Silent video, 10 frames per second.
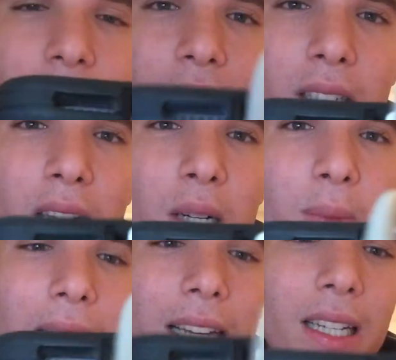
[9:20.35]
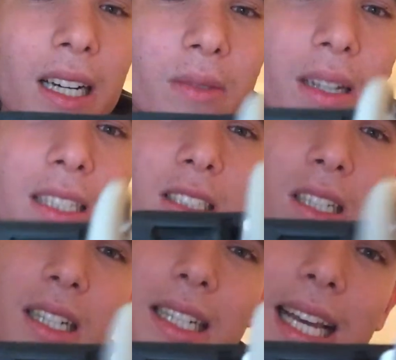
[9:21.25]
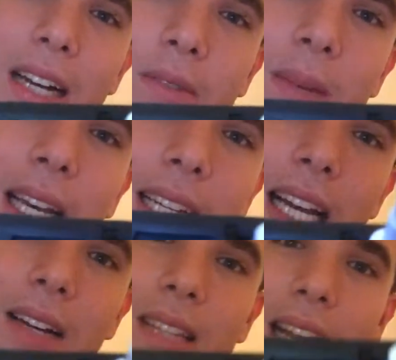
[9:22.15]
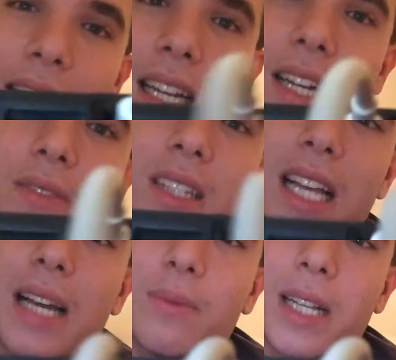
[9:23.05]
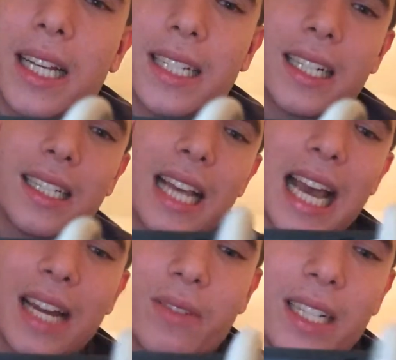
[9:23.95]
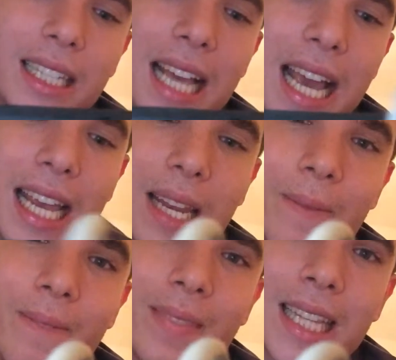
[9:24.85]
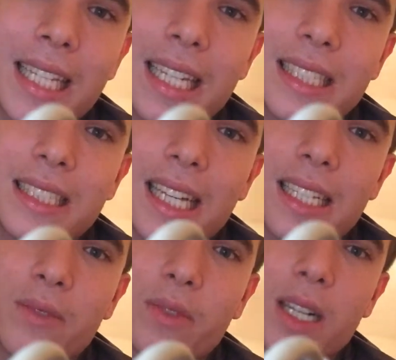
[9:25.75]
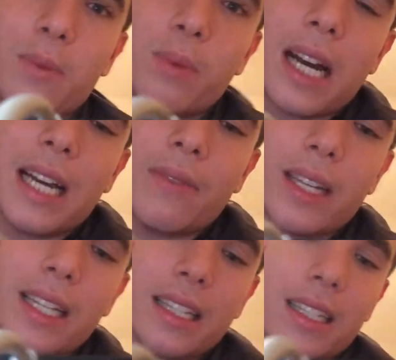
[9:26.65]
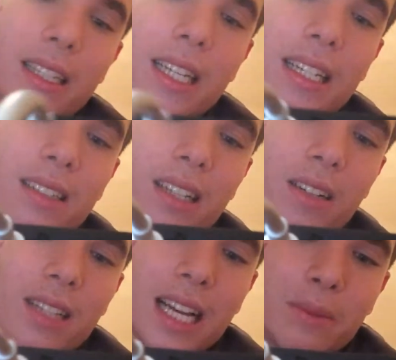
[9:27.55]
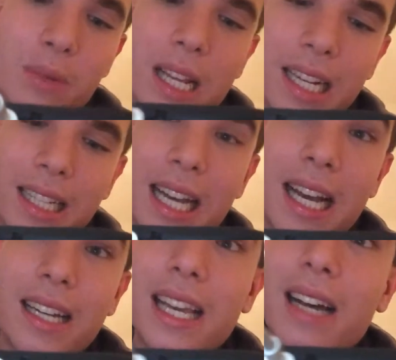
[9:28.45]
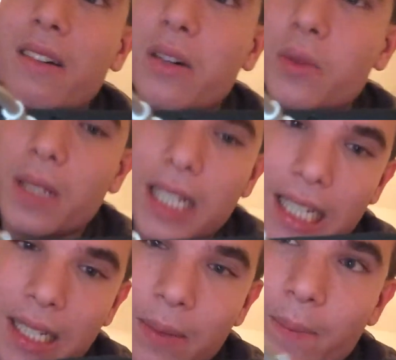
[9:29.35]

You know my oh. original account, my account that I loved, that I played on every day, instead of Void Private. Did you know that I play on that account only?